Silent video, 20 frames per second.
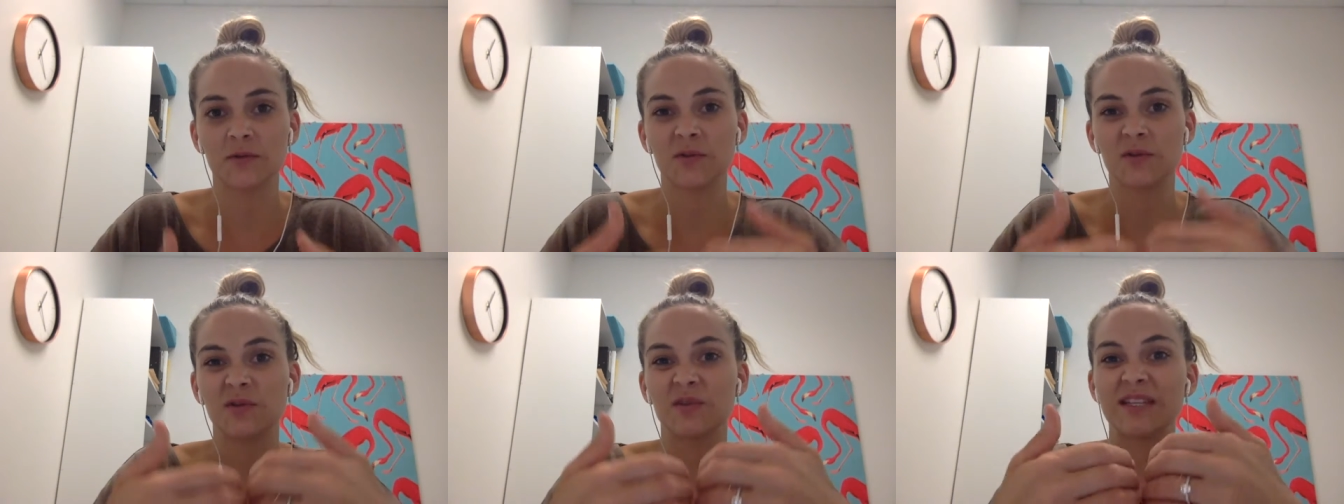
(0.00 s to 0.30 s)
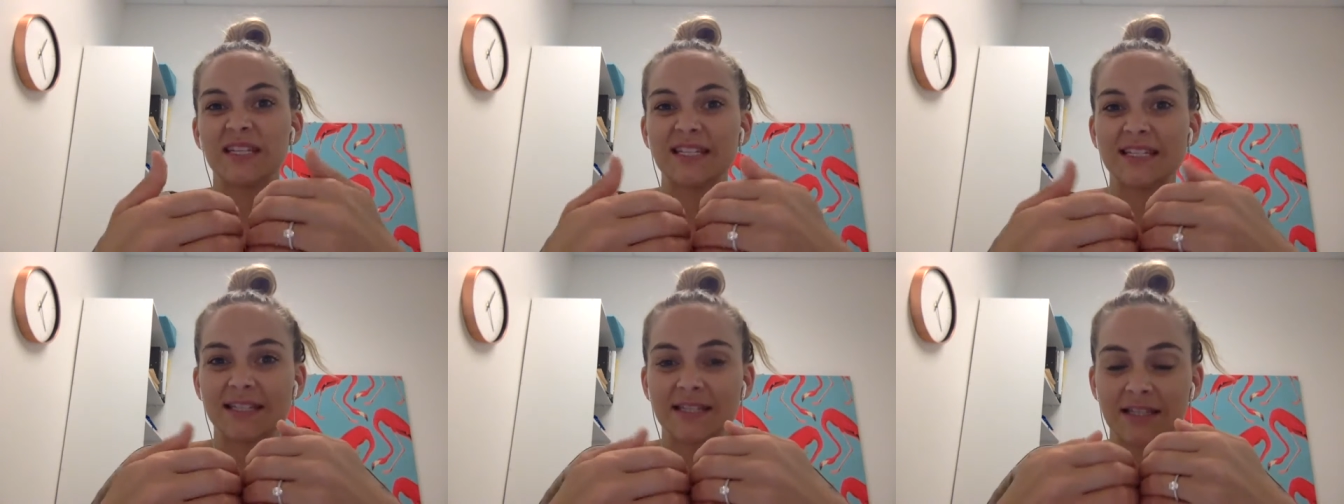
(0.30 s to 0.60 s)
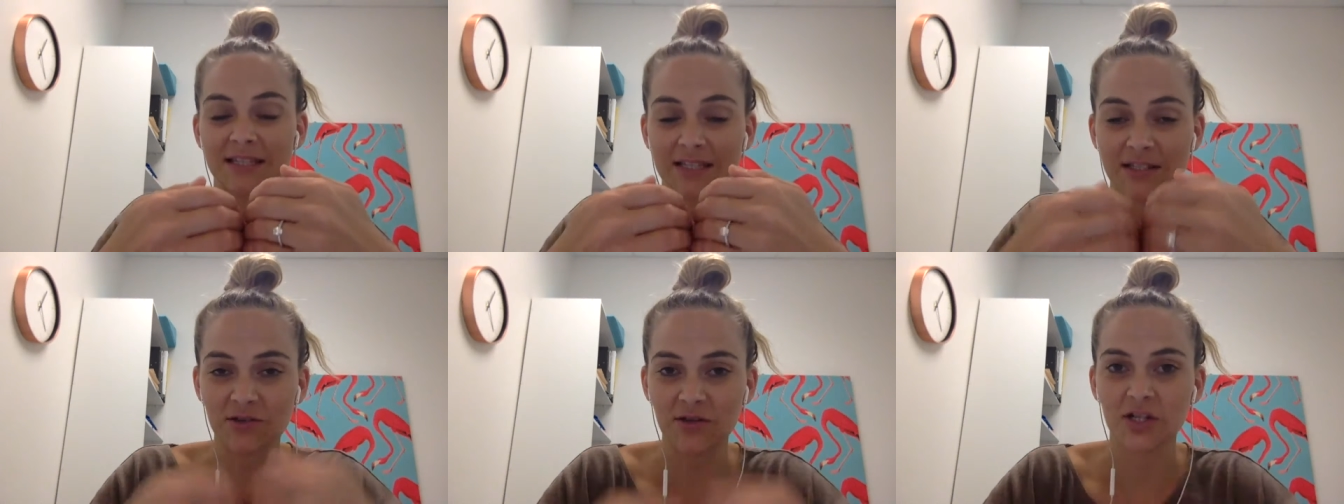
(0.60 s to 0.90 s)
or the
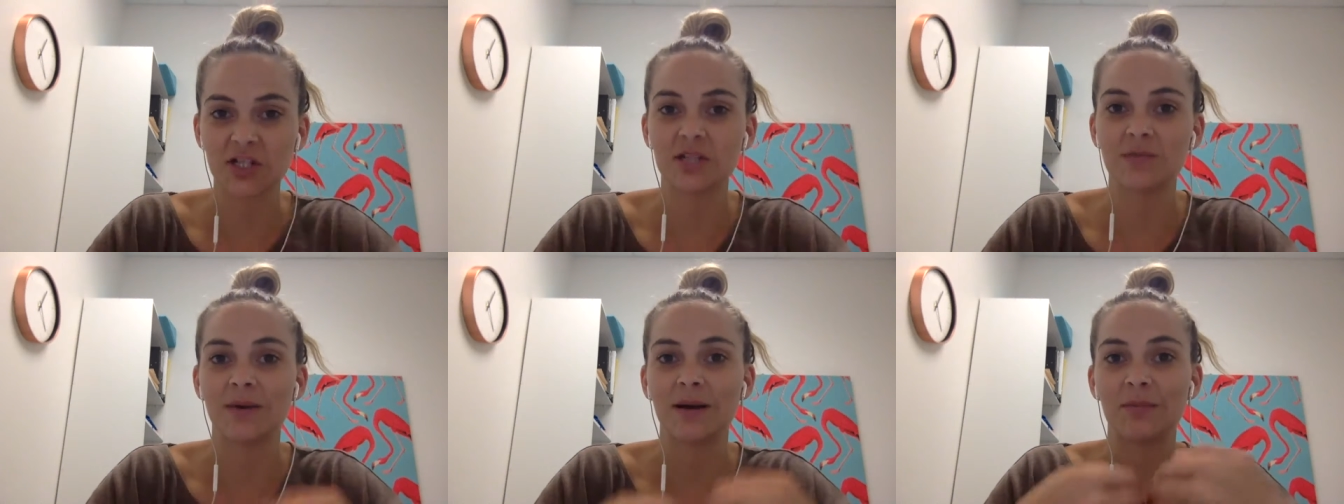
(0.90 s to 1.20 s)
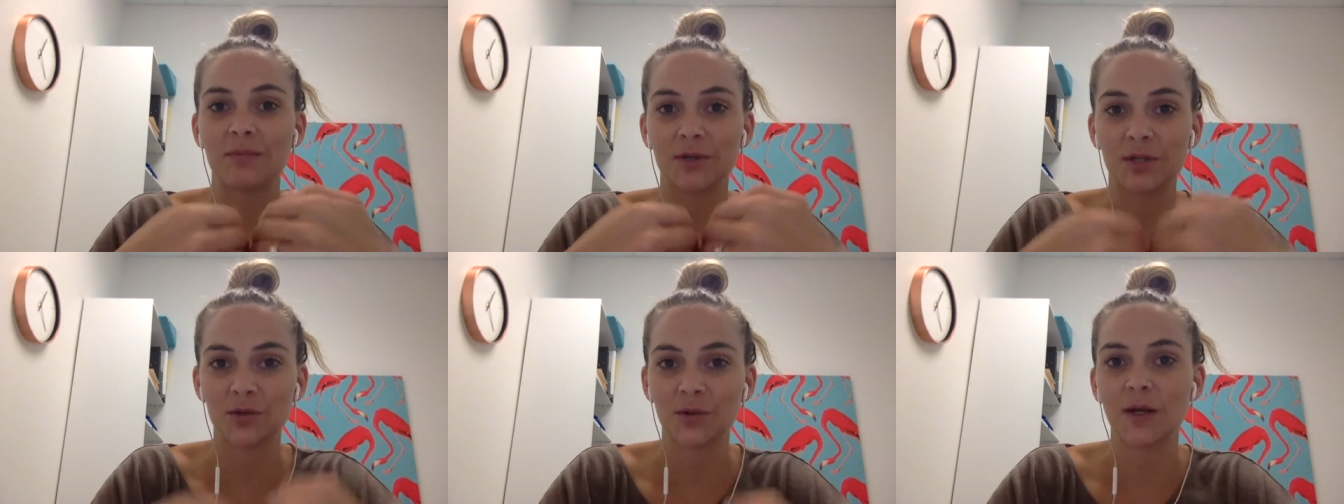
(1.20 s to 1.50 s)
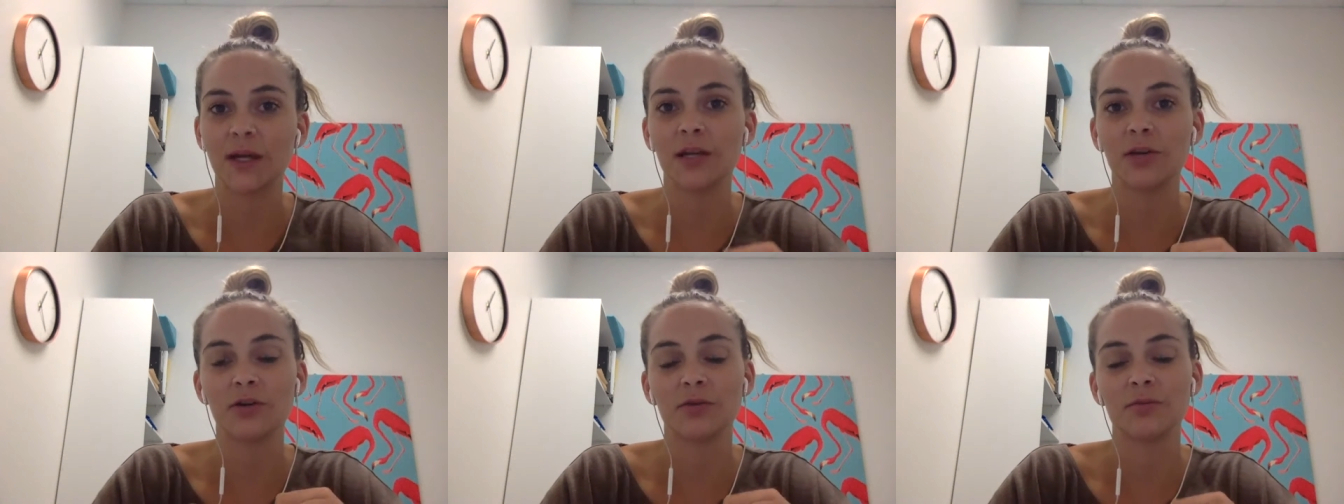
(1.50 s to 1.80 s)
stretchy band between
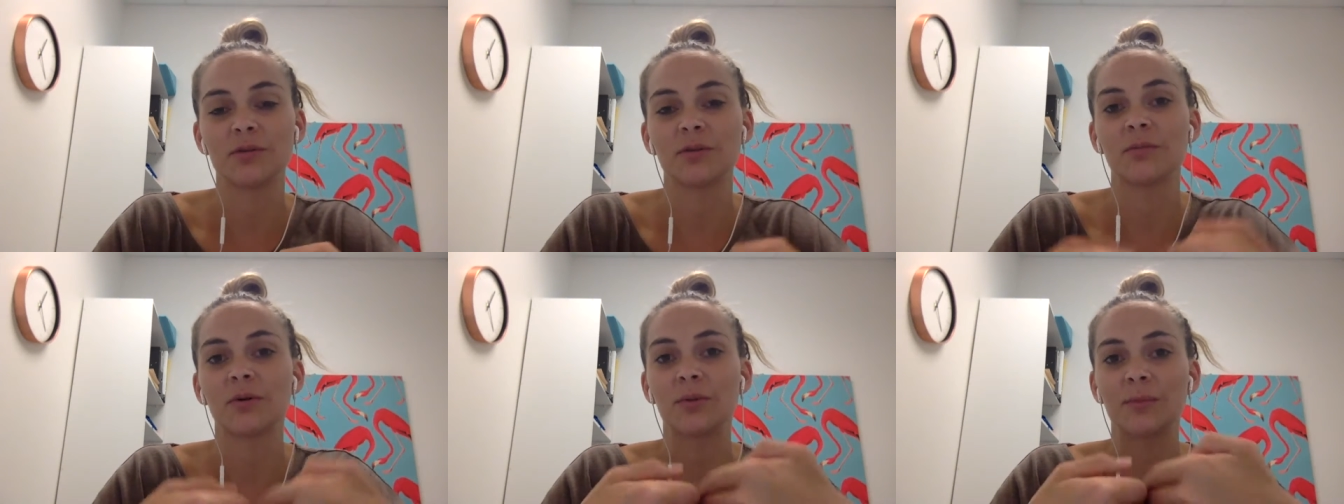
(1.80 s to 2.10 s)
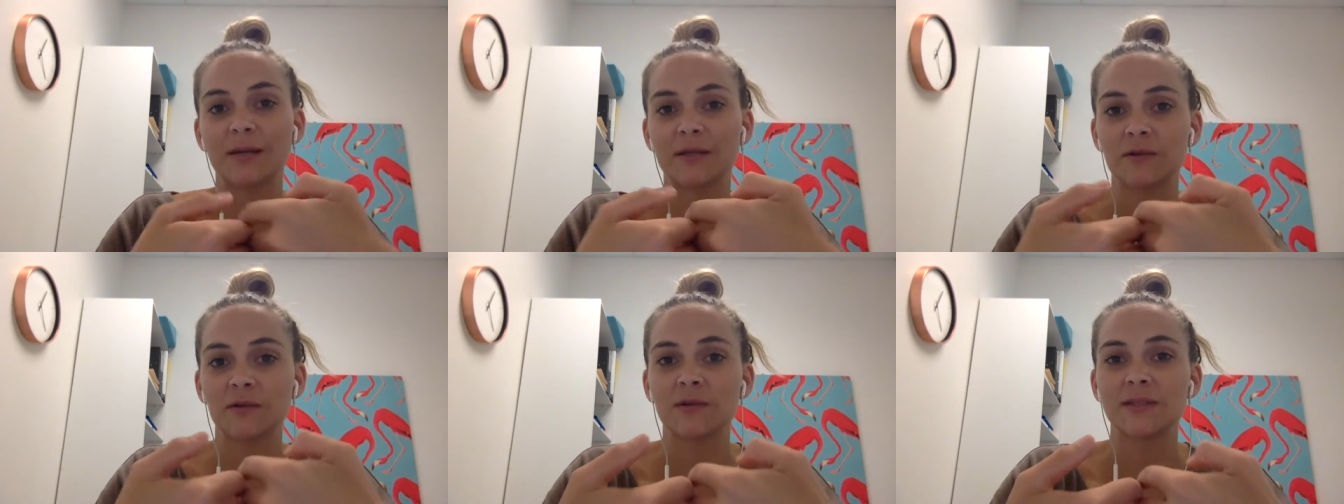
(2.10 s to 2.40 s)
your abdominal muscles,